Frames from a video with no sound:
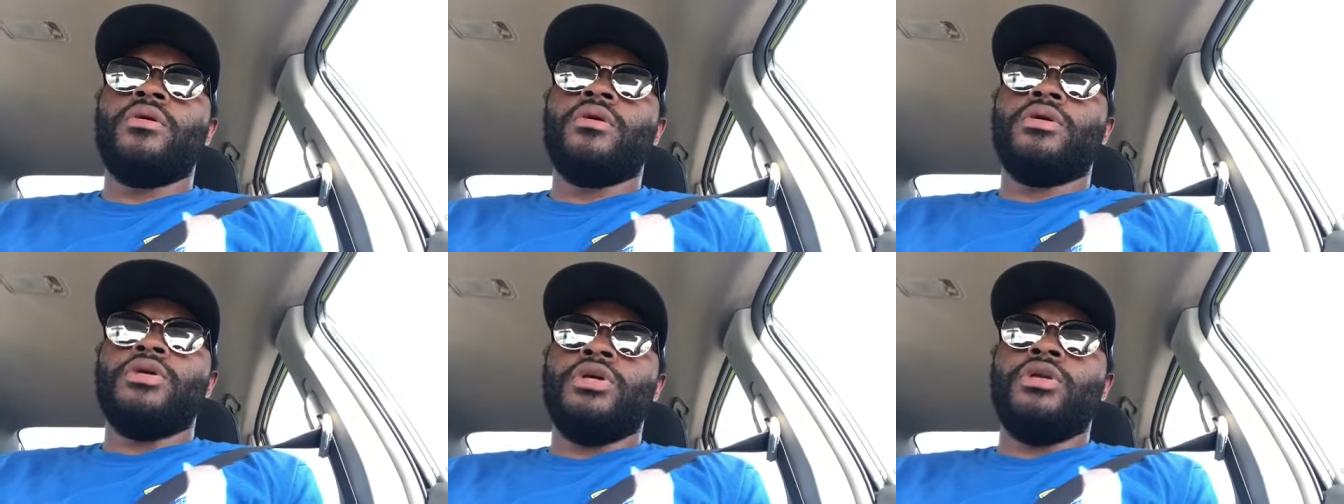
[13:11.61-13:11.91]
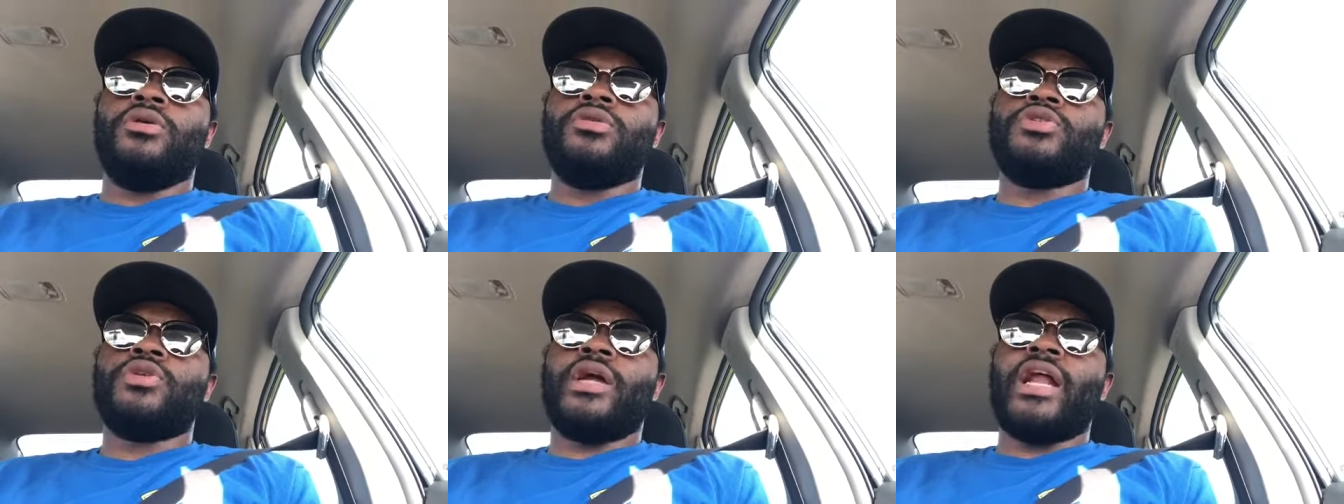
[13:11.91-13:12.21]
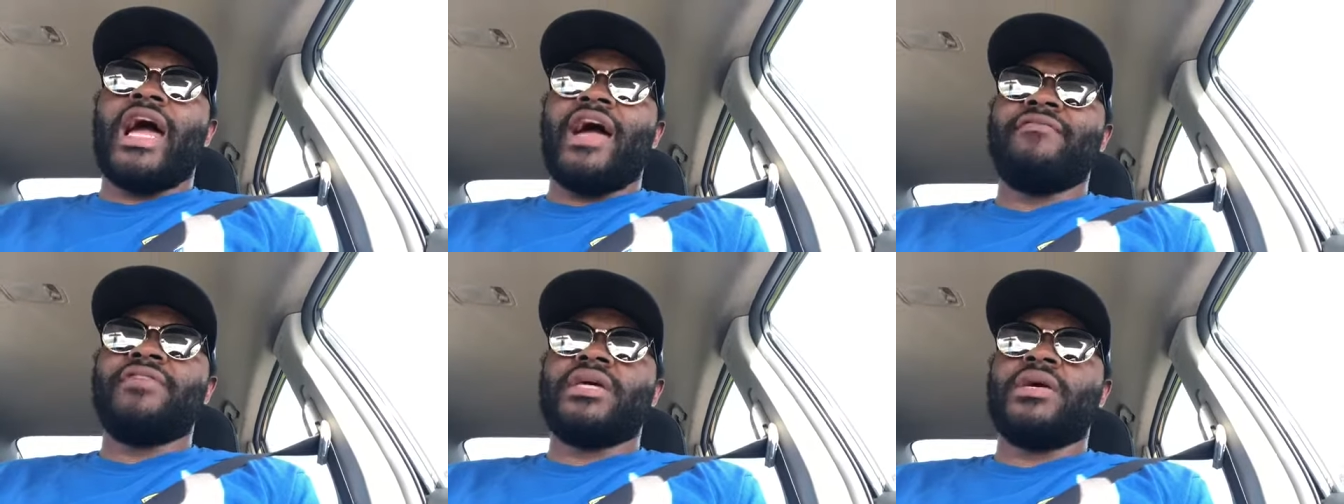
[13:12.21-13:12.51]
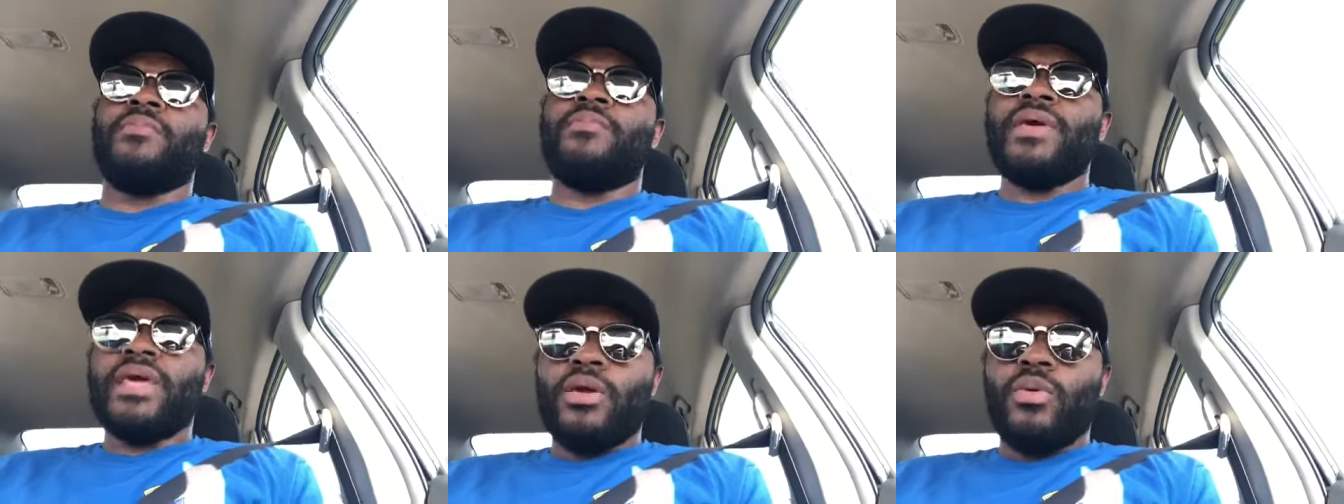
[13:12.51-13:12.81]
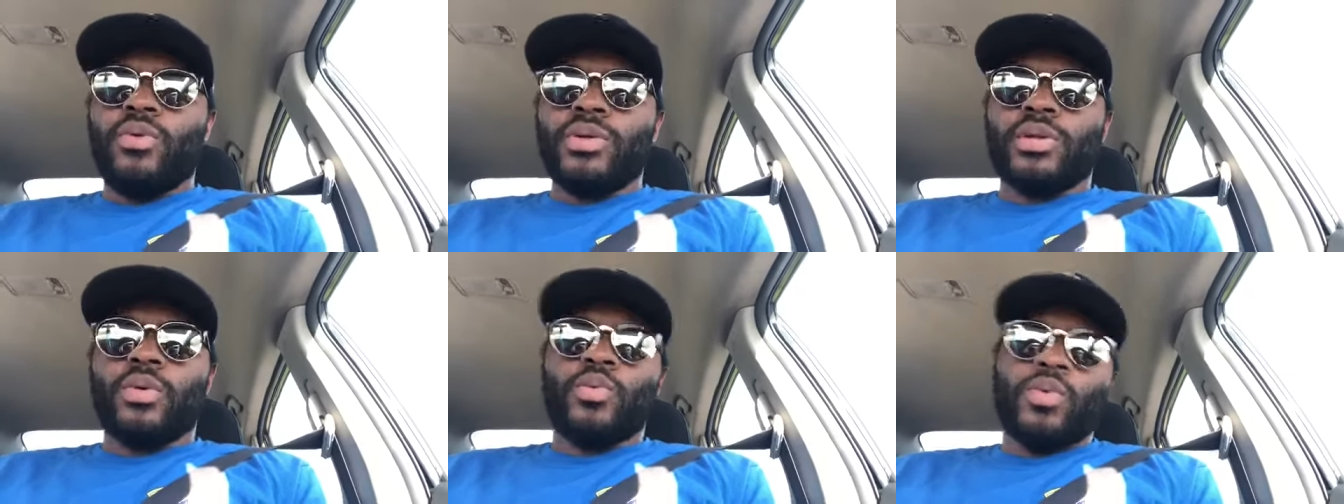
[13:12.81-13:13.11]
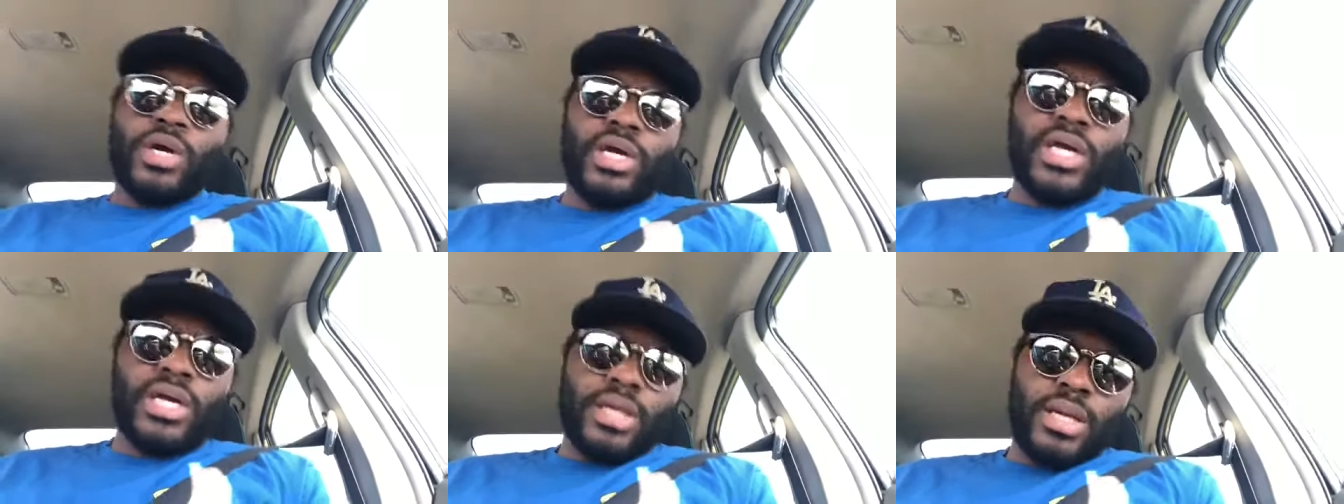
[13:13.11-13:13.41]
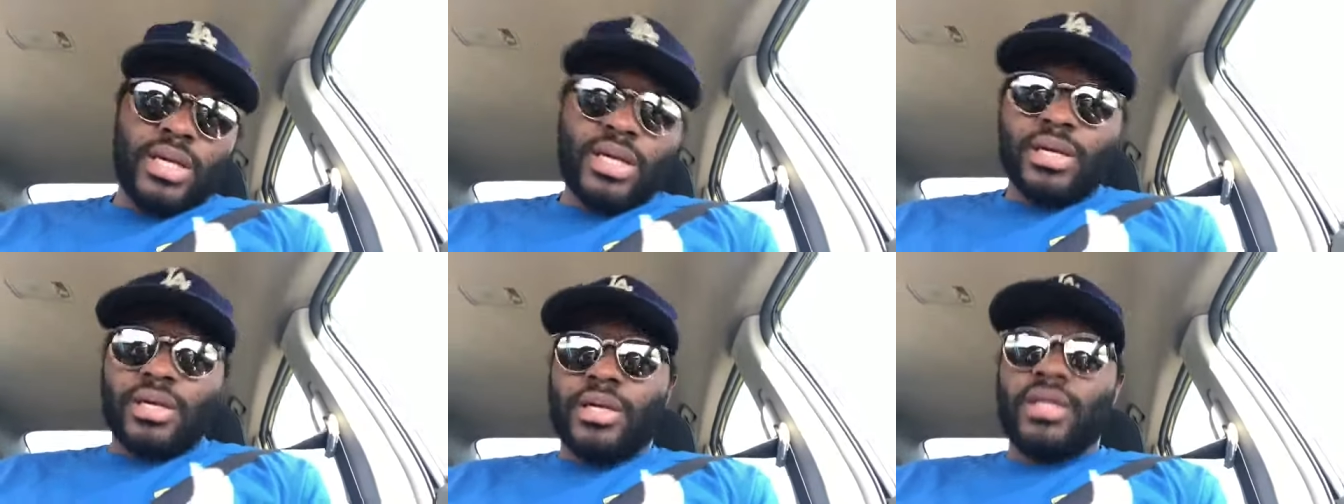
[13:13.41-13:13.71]
you know, try to have to compete with the rookie
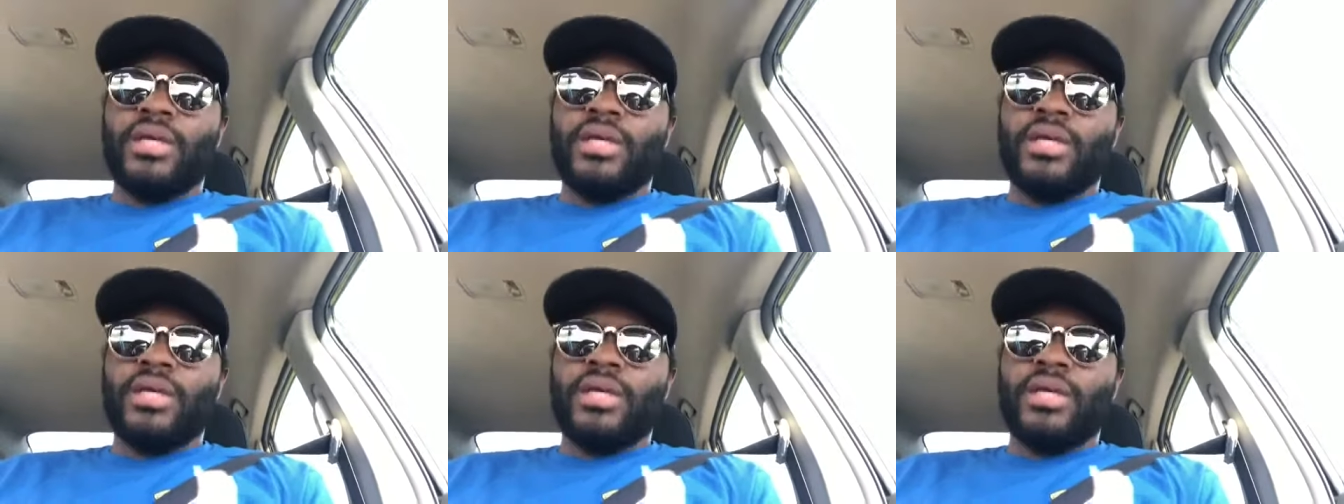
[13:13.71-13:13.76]
to,